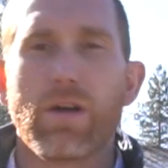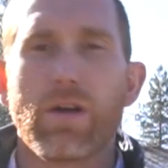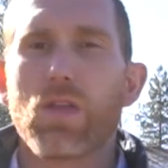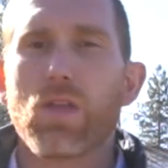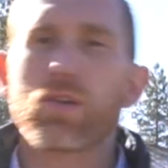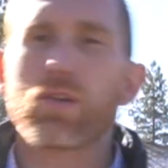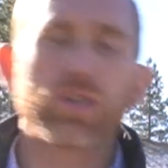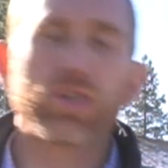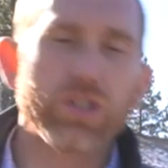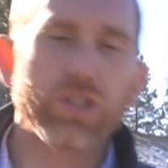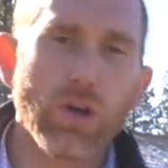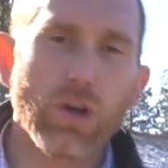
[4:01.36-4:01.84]

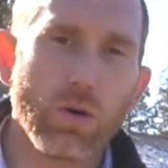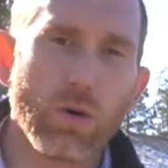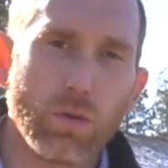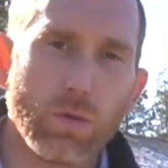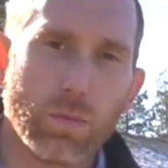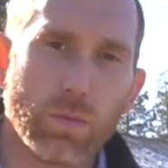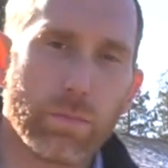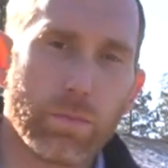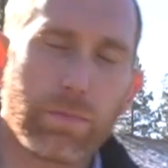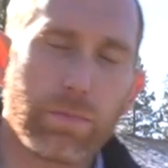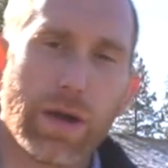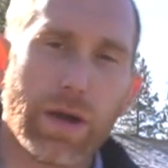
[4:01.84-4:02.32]
there's no
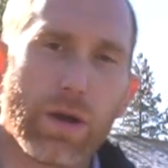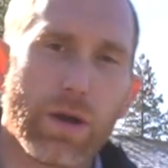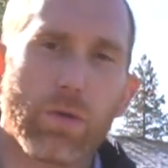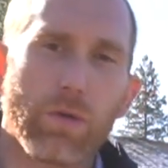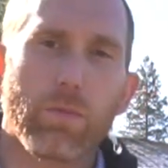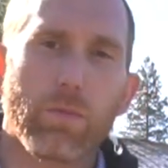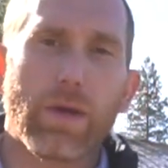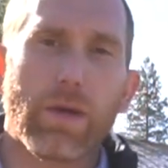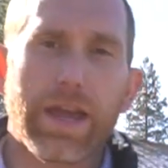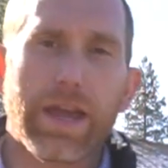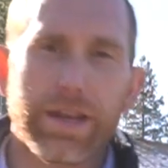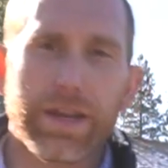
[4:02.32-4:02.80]
better
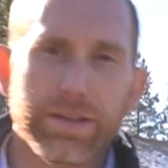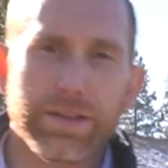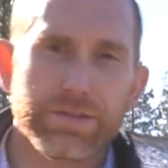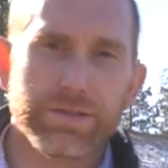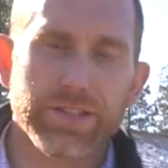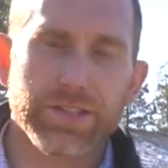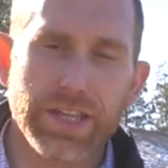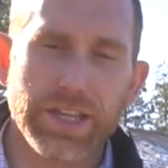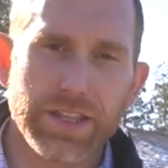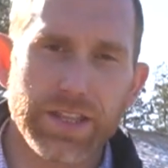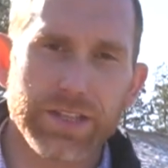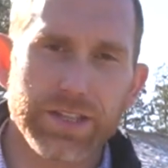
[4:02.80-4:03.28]
way to
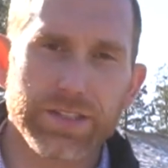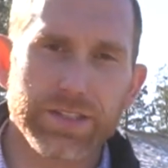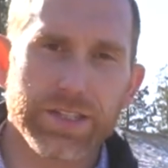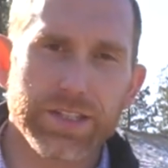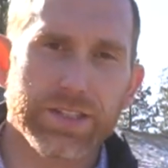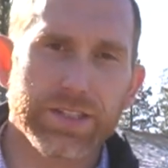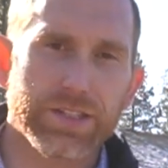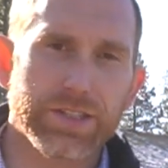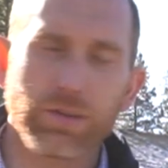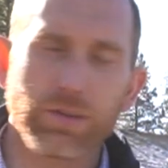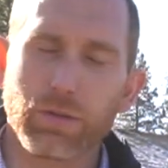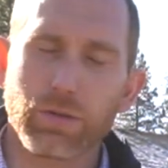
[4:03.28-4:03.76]
say this,
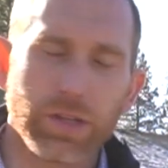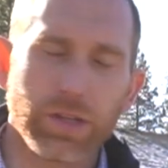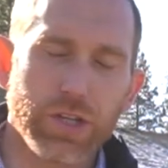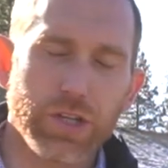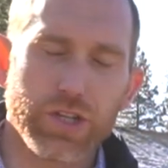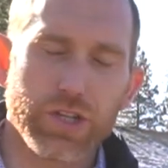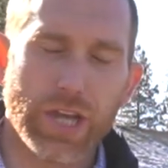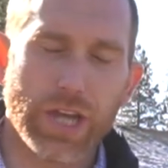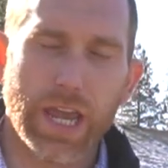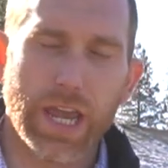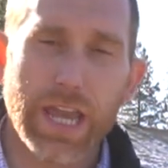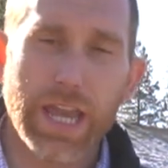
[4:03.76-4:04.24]
it's so
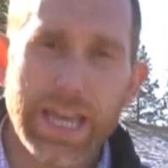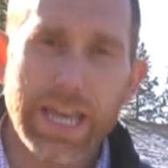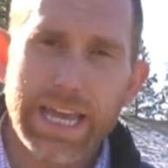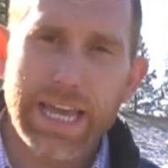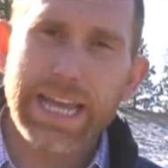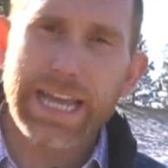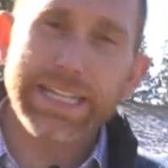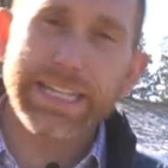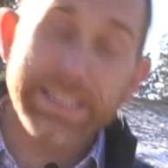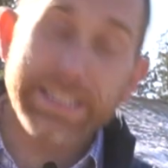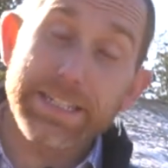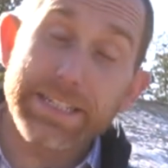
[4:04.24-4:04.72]
cliche.
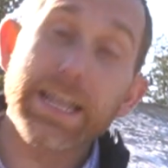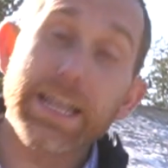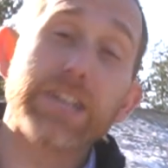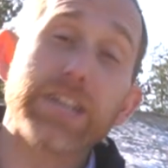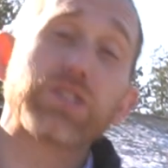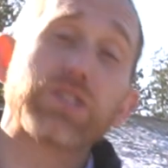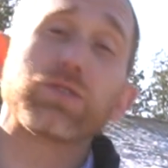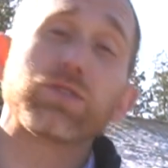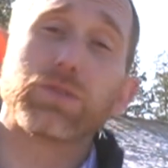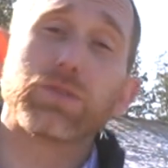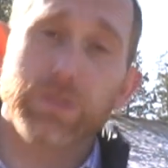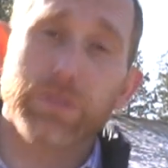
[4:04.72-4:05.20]
It's
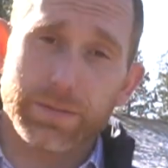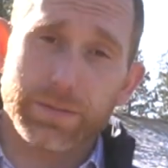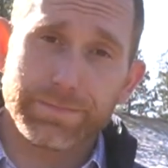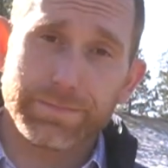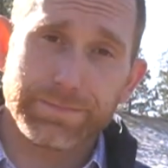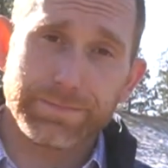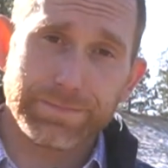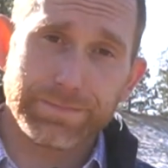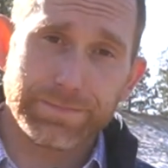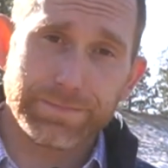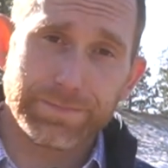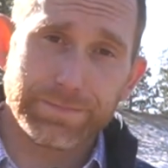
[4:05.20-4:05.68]
nestled
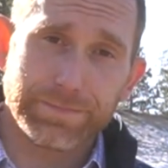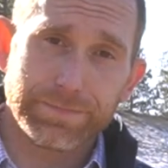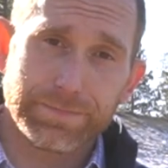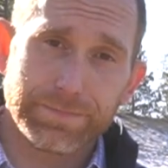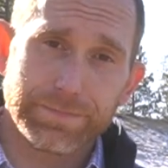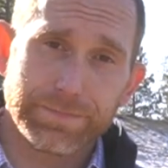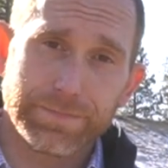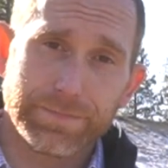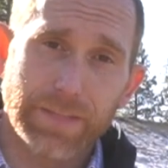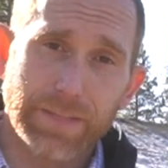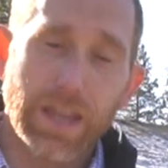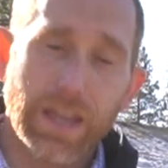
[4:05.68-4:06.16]

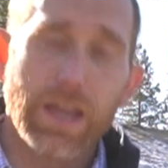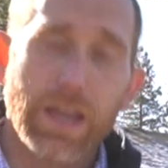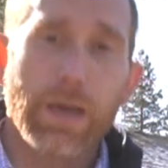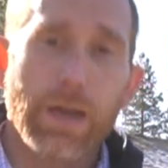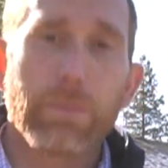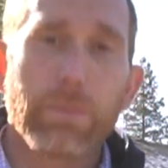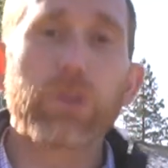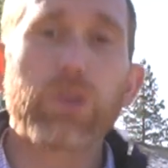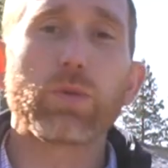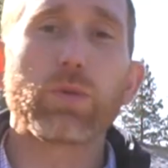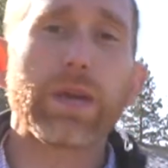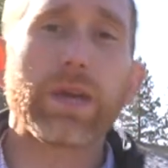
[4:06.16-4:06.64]

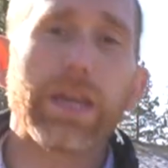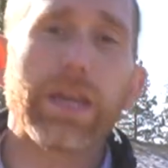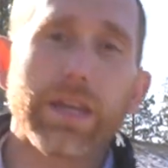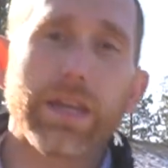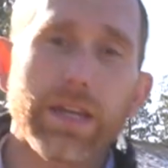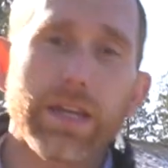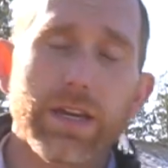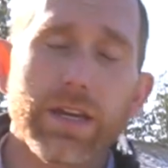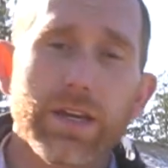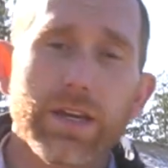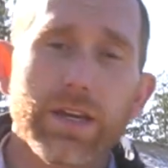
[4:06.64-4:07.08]
between